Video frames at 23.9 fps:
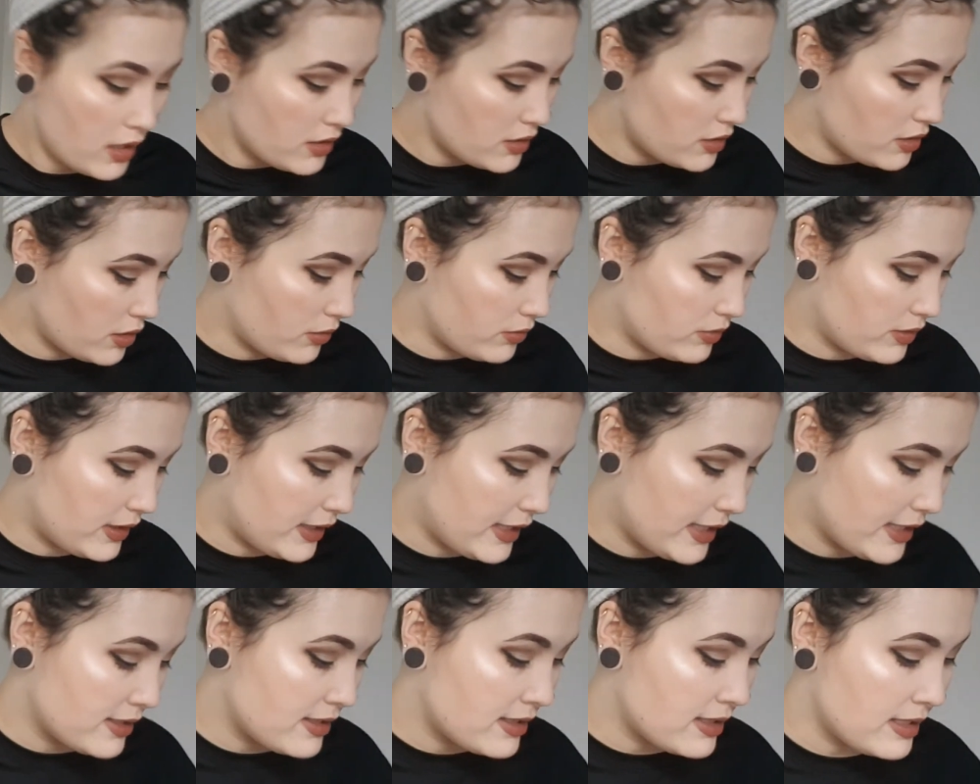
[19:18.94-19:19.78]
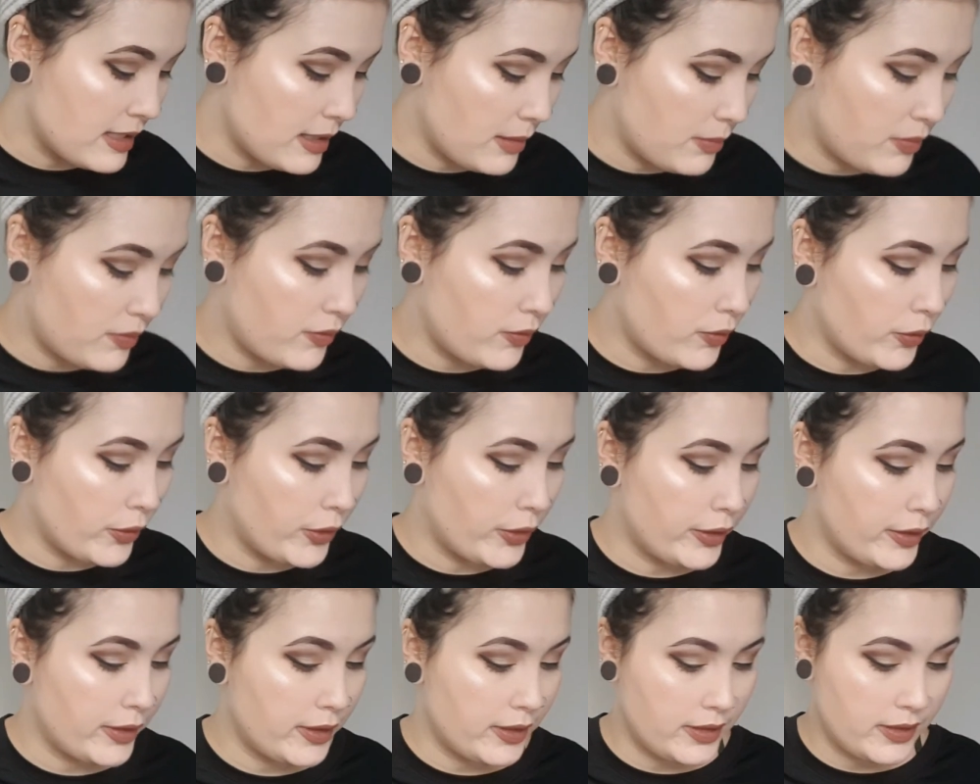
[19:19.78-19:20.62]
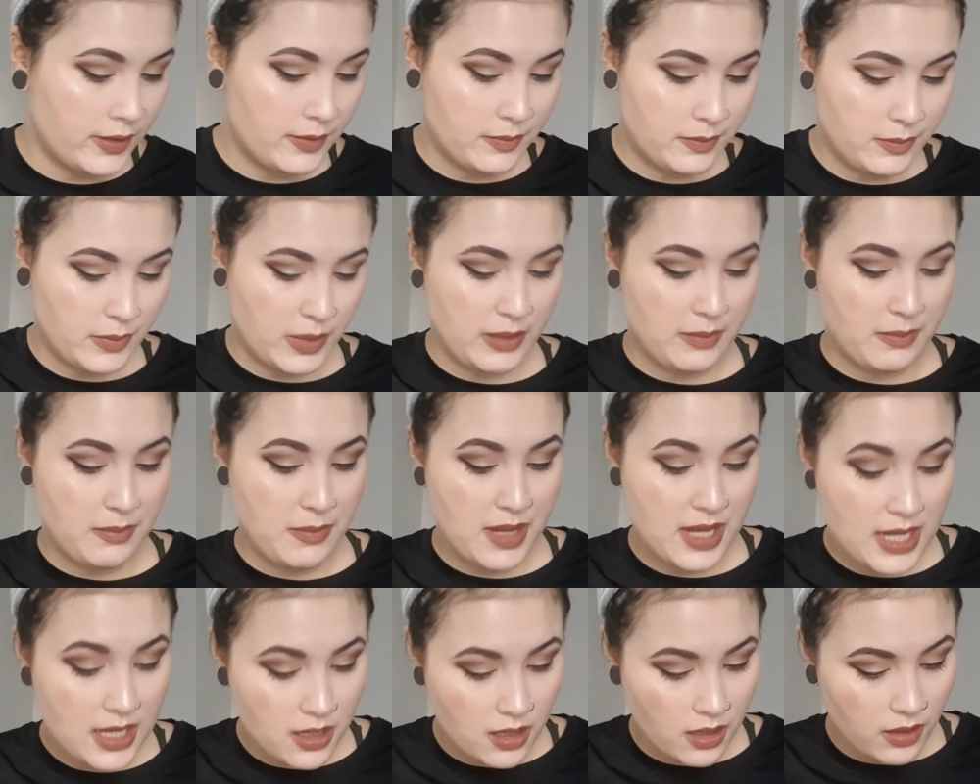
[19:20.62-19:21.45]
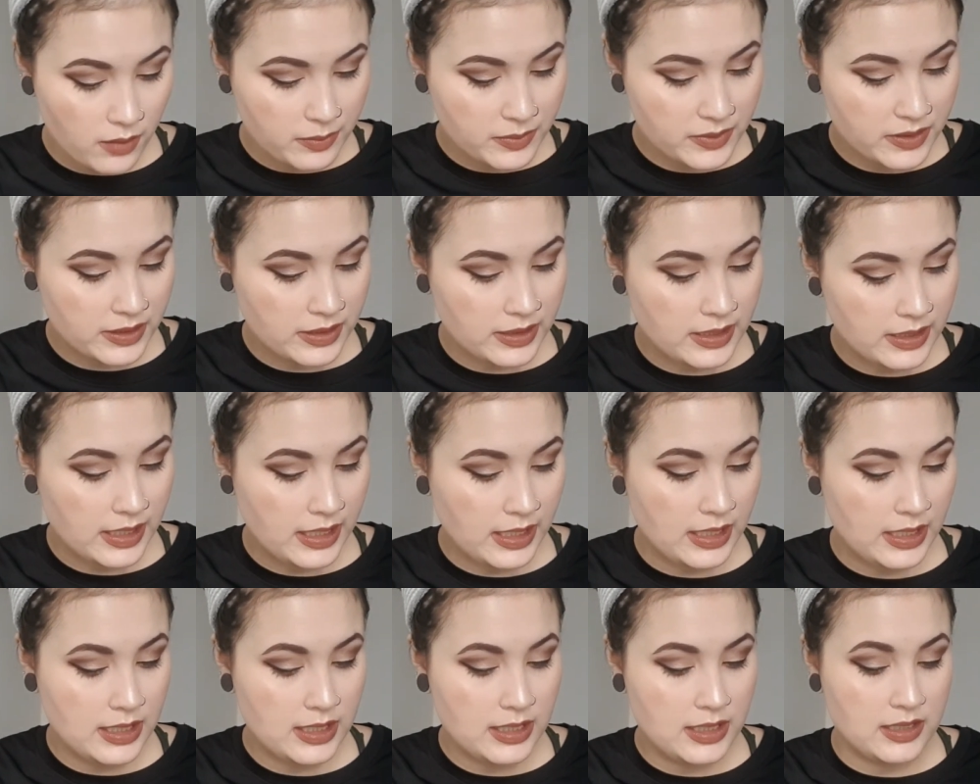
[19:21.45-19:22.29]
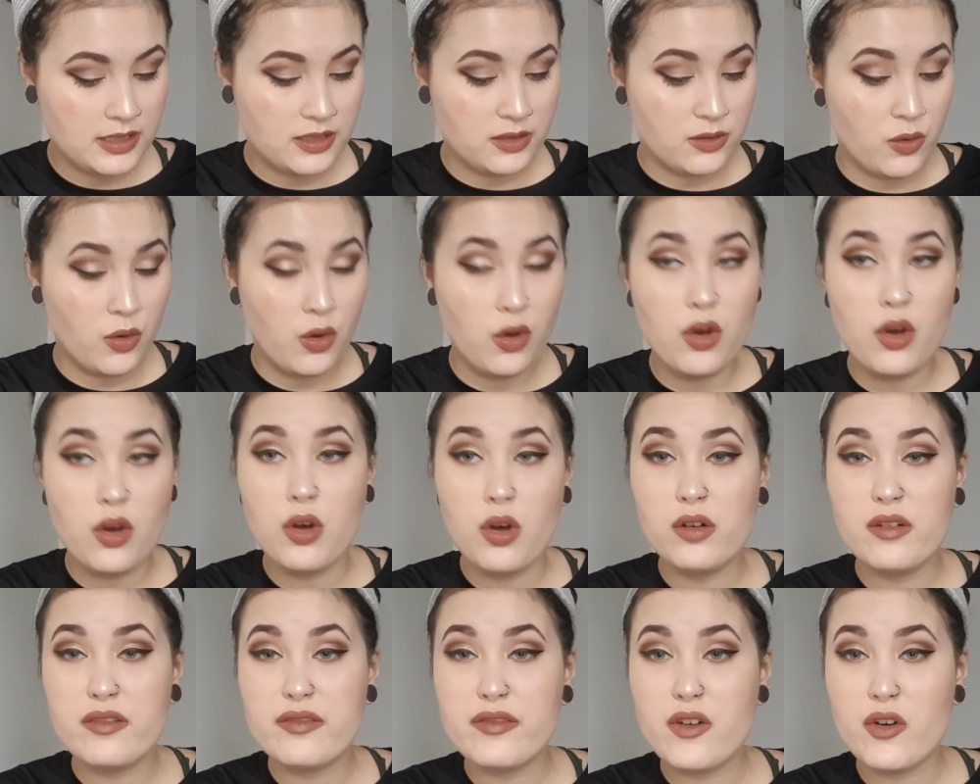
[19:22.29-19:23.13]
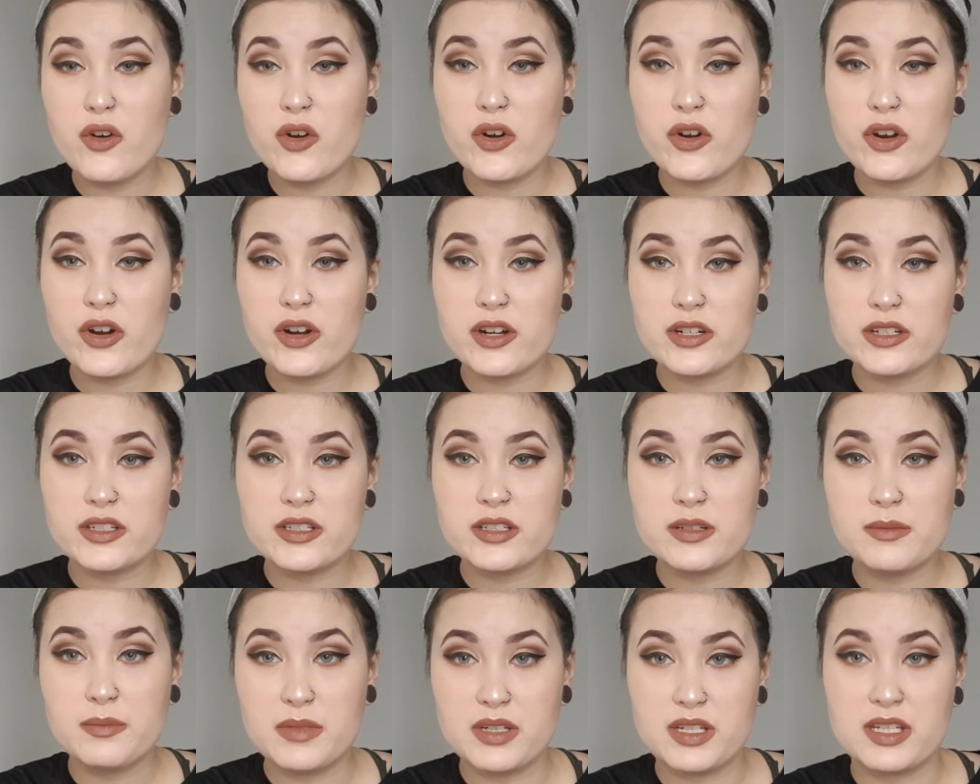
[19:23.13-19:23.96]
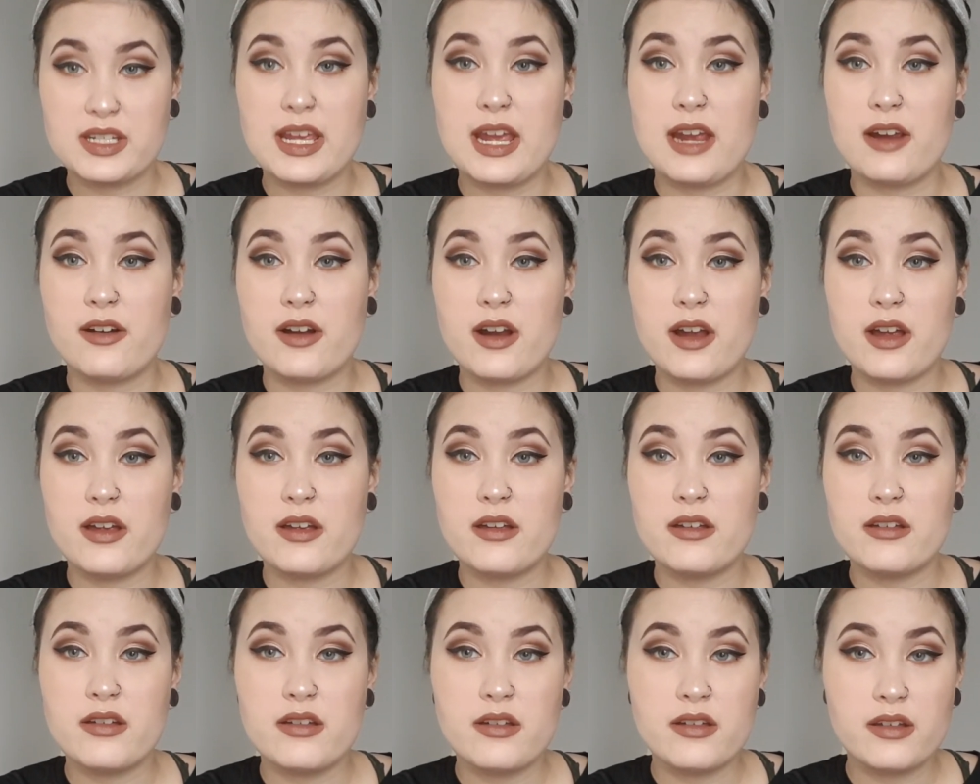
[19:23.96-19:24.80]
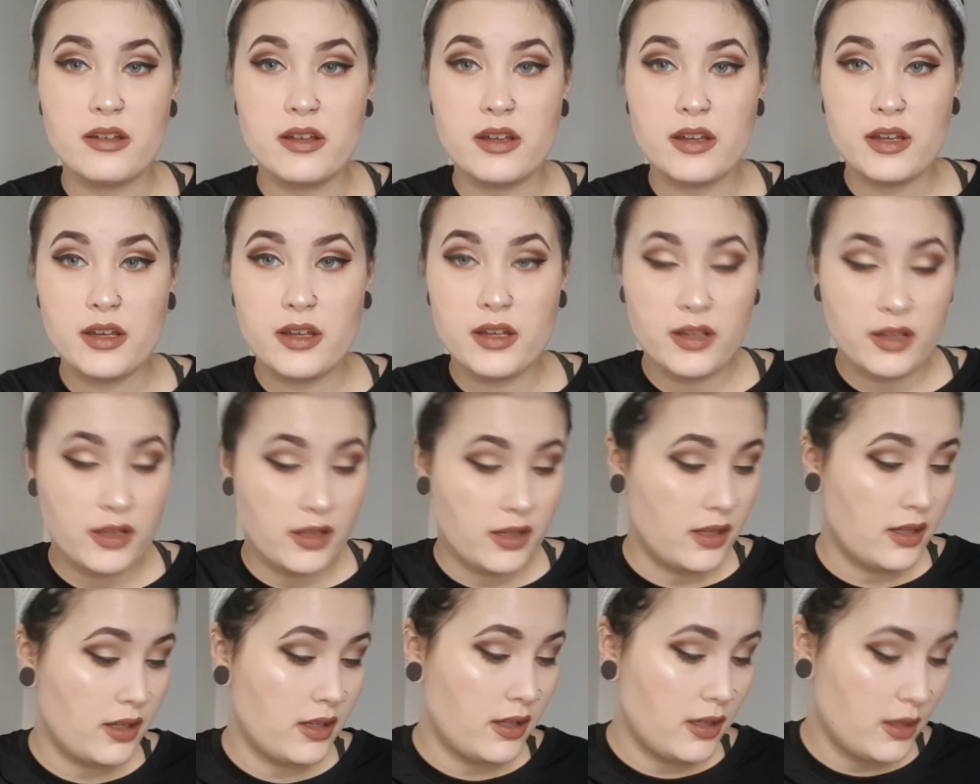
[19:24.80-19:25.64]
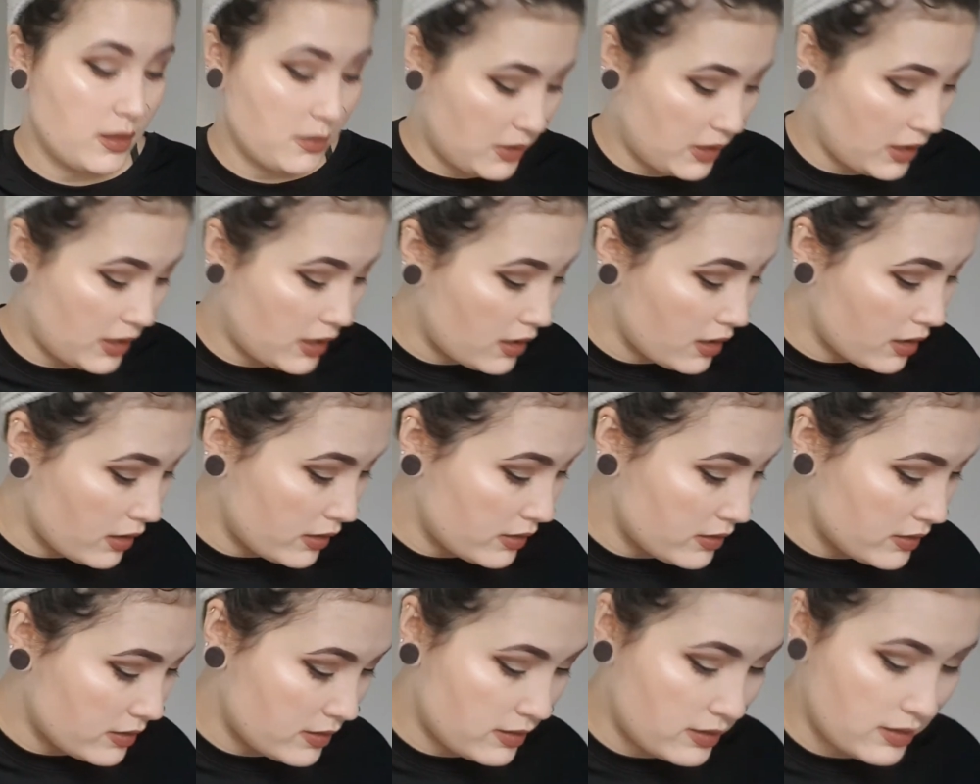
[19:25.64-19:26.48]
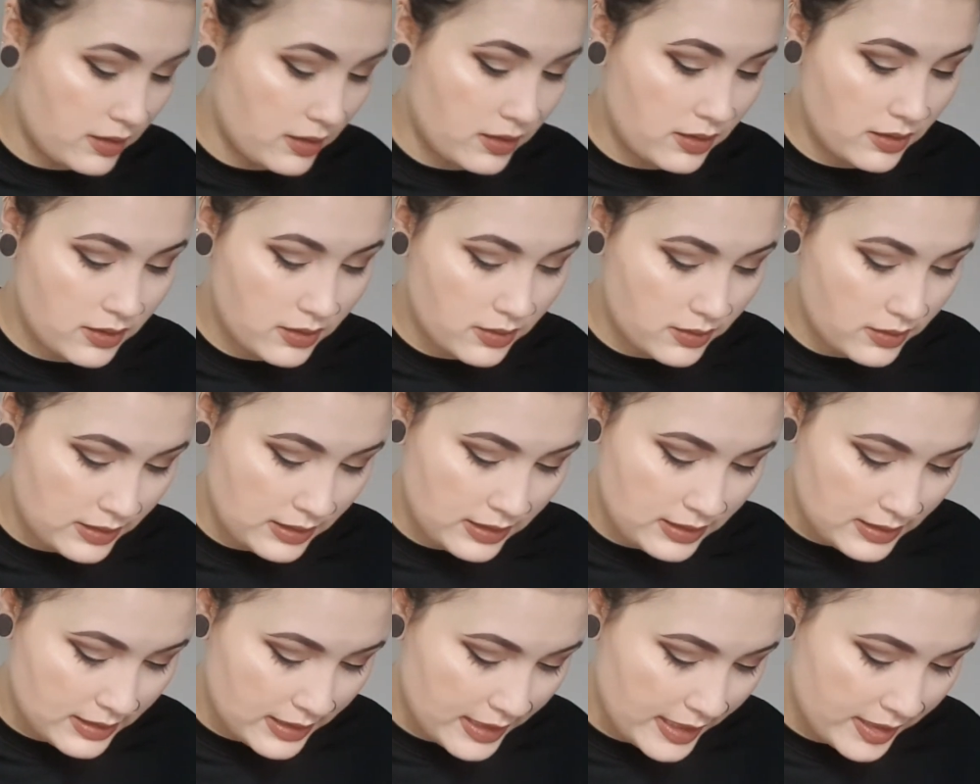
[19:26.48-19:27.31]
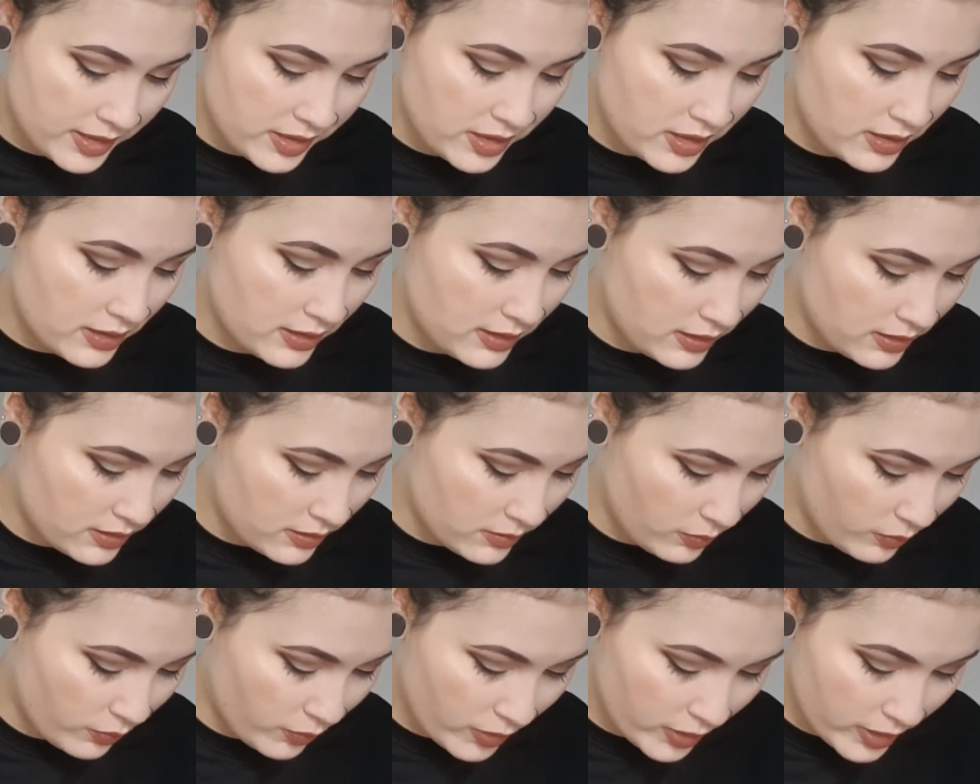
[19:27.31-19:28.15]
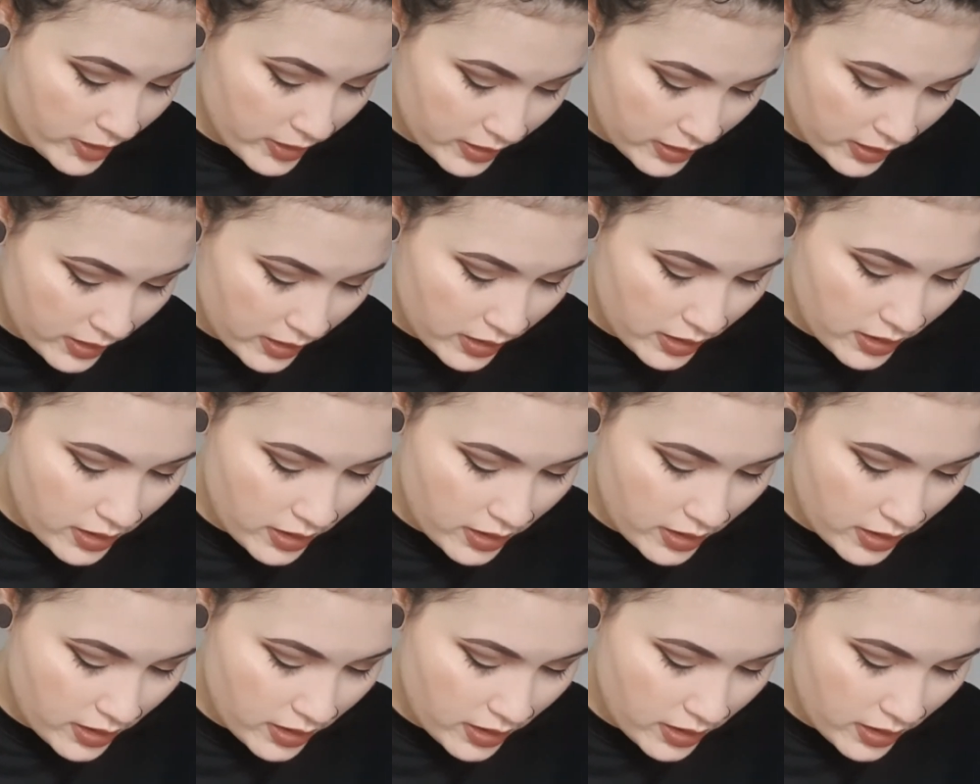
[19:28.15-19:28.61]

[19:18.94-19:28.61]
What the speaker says: So the last step for my makeup today is, of course, mascara, because these lashes need some work.